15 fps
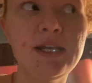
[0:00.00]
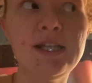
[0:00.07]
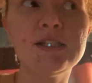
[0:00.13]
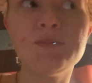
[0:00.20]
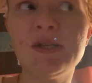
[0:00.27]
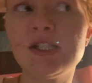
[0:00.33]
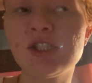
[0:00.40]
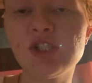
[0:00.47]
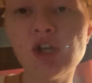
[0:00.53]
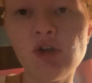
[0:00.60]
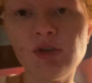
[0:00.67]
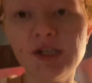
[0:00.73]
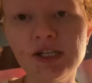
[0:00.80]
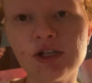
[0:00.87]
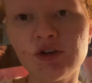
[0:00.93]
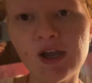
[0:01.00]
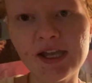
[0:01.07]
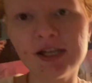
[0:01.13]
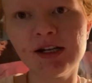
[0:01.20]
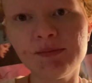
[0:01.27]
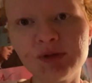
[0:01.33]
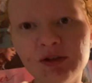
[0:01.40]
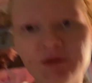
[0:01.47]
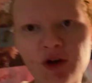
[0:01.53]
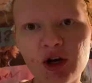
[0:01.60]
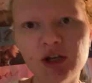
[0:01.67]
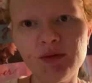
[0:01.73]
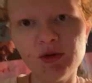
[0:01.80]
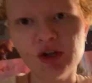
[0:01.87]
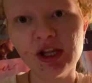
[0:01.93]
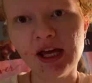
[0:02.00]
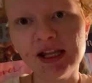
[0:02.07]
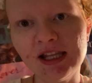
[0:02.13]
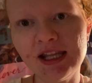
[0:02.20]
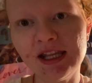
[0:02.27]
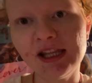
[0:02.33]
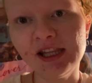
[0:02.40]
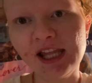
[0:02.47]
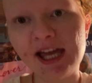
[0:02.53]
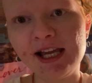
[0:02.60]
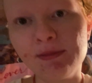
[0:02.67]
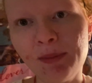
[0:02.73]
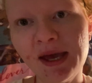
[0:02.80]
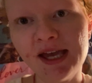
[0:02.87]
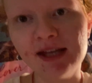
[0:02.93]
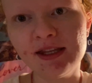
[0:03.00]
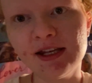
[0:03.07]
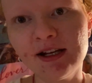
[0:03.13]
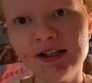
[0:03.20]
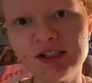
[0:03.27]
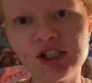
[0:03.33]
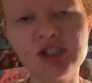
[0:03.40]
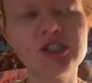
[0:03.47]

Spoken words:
it's been slowly cranking up the volume on that leg pain that I just